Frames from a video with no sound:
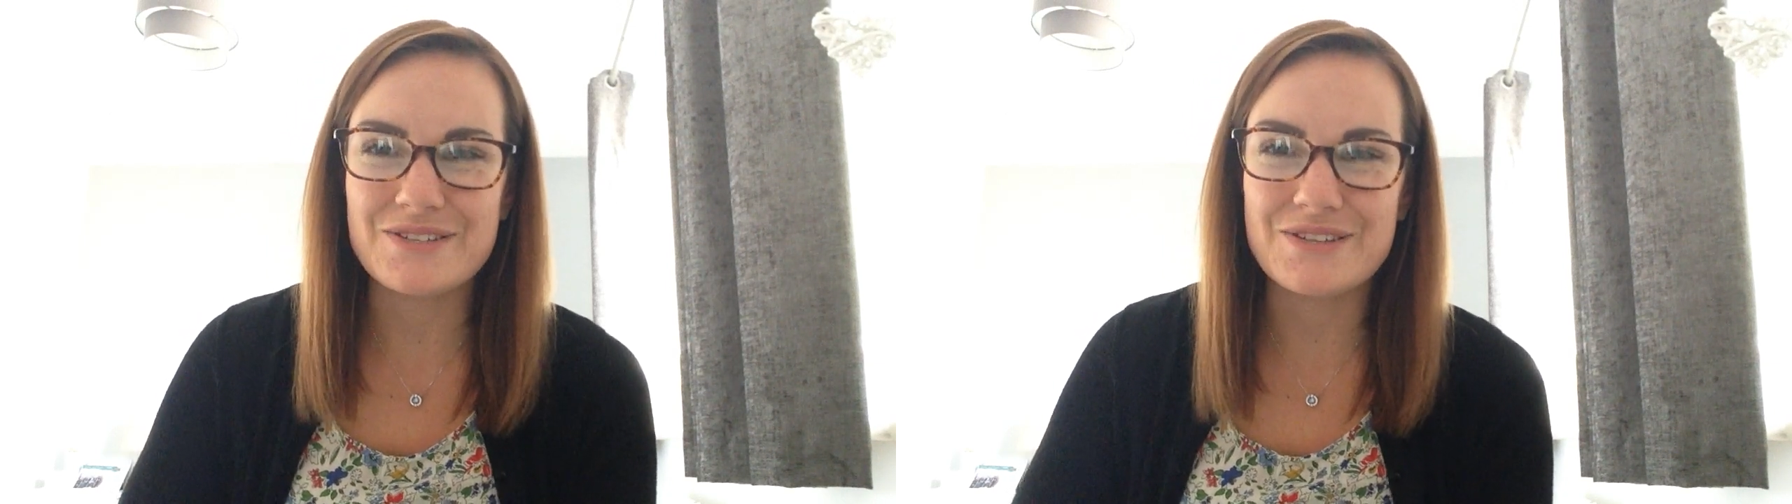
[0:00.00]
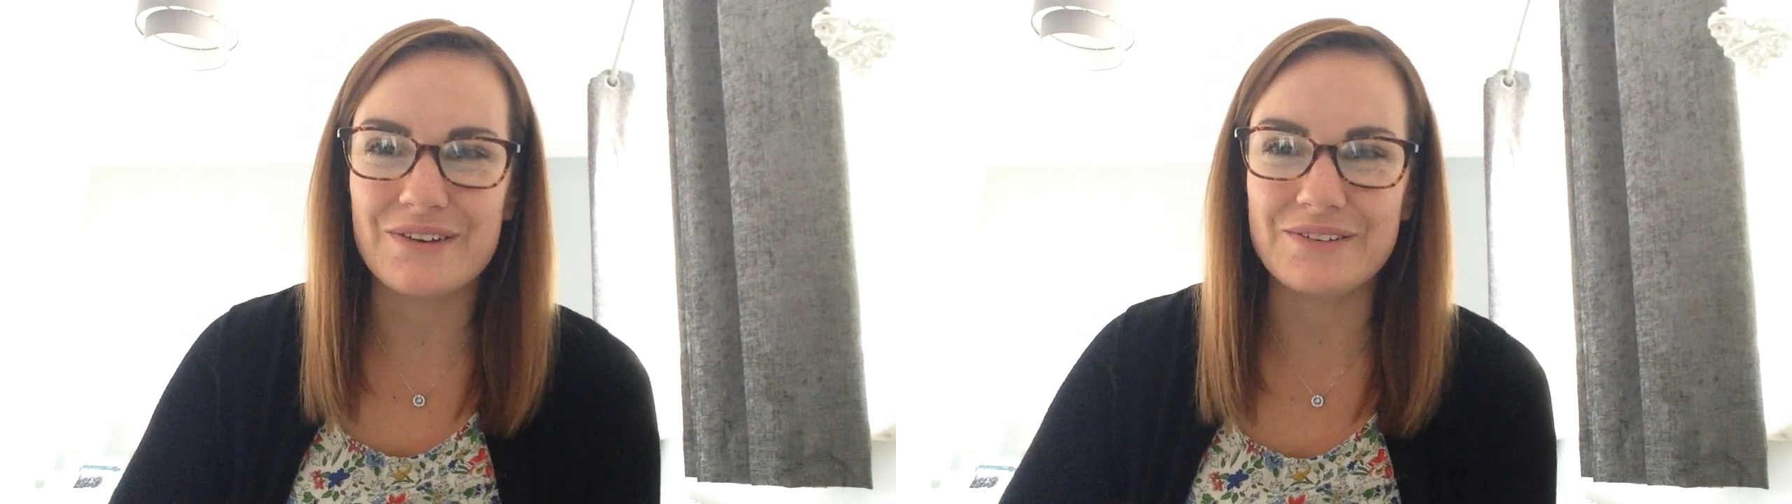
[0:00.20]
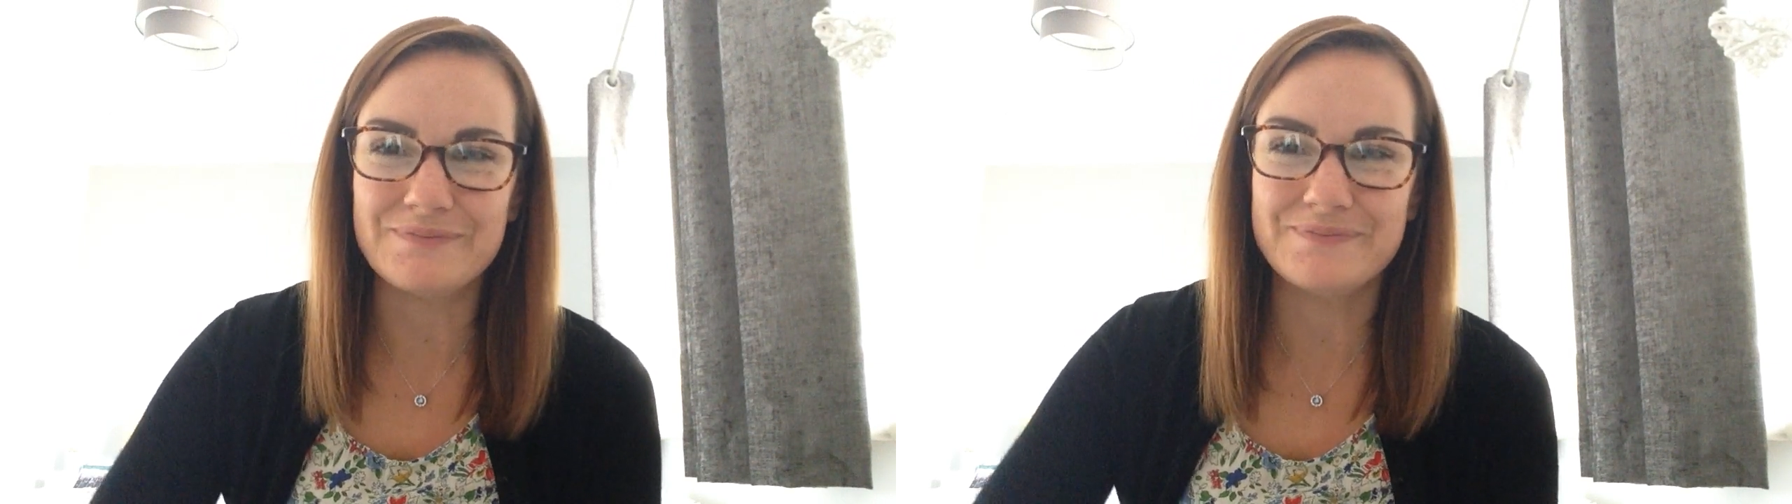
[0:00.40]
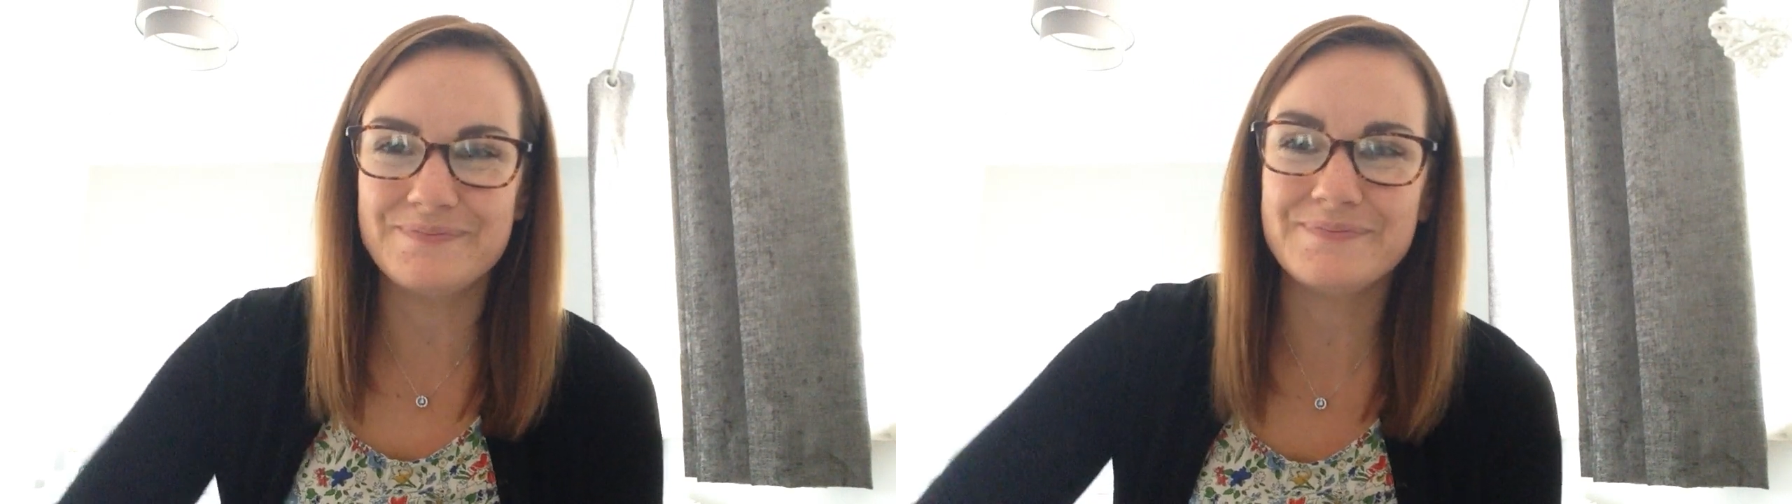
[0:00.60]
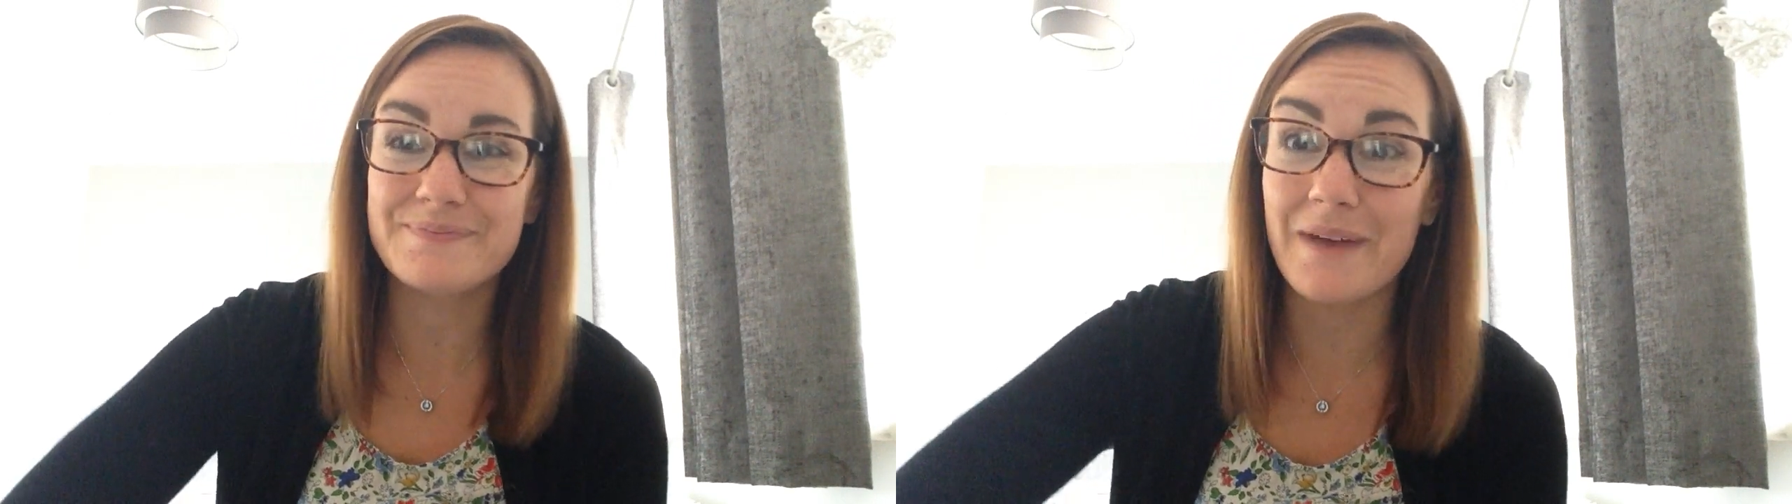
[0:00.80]
soon.
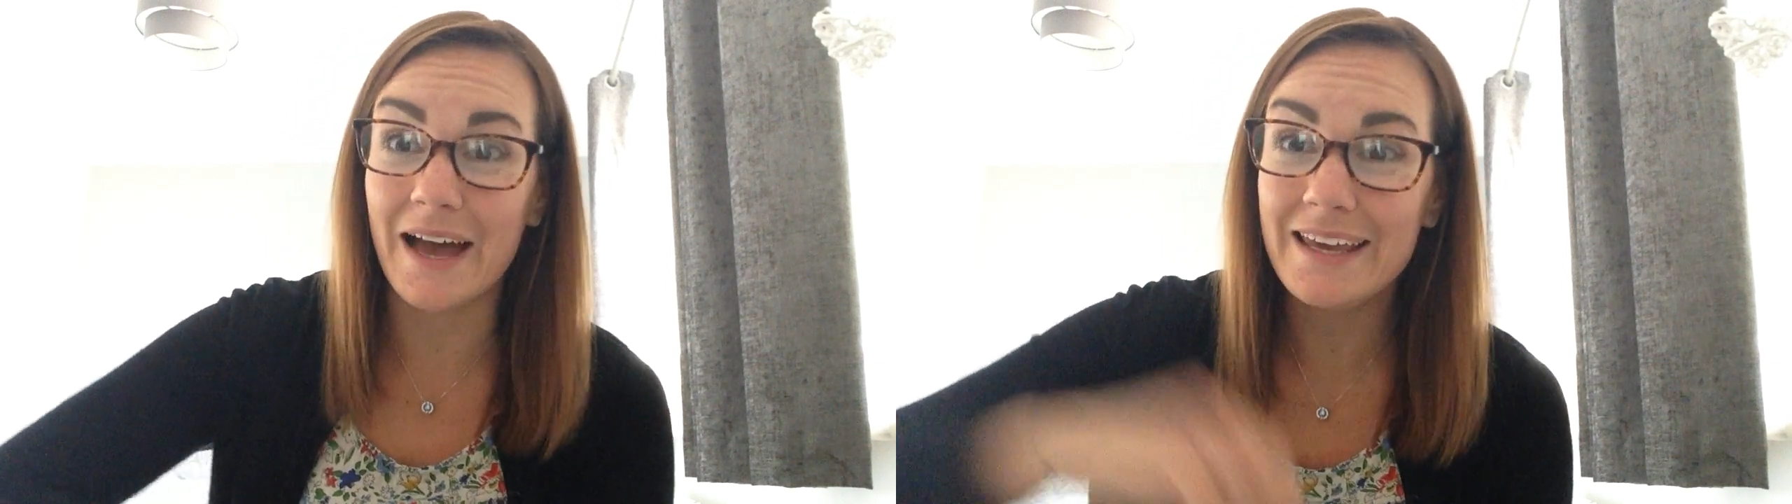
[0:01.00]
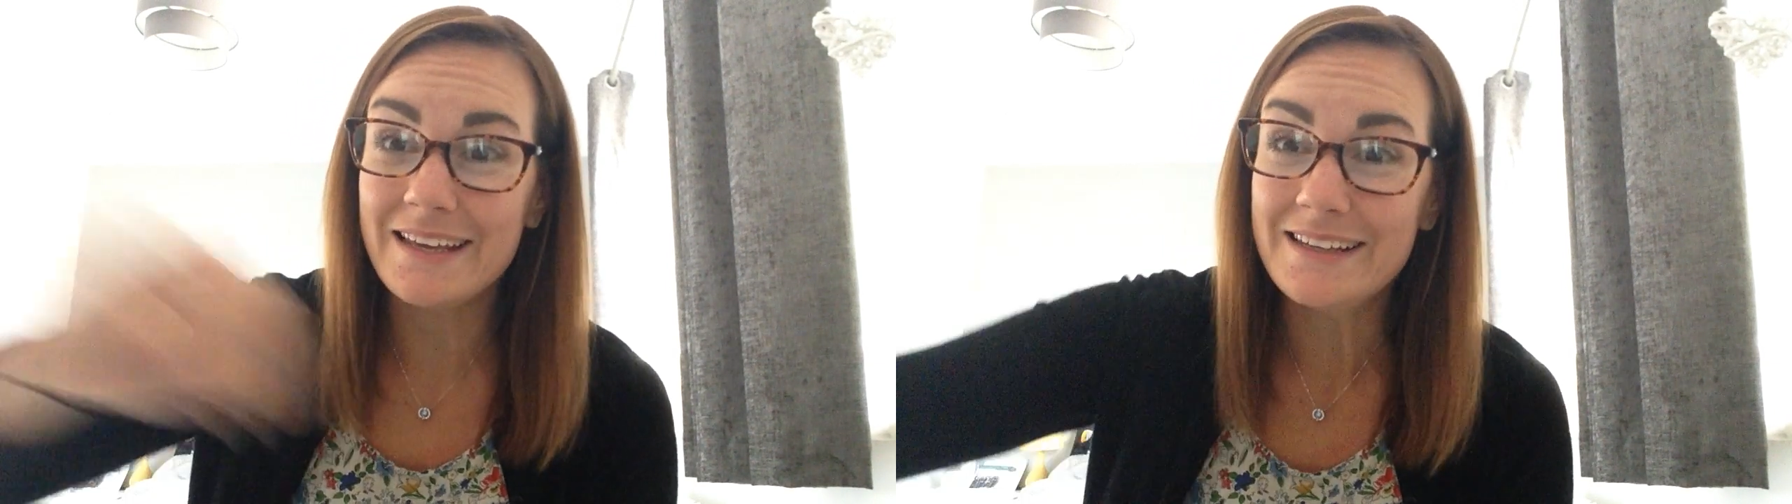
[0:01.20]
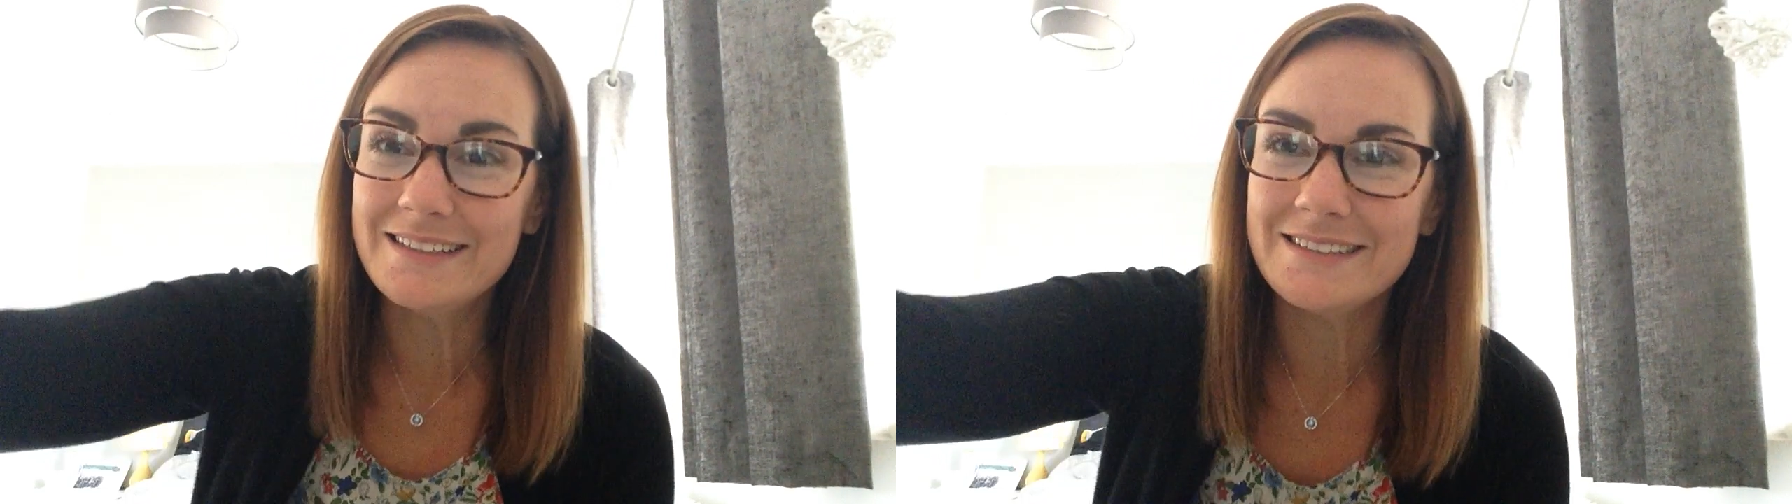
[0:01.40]
Bye.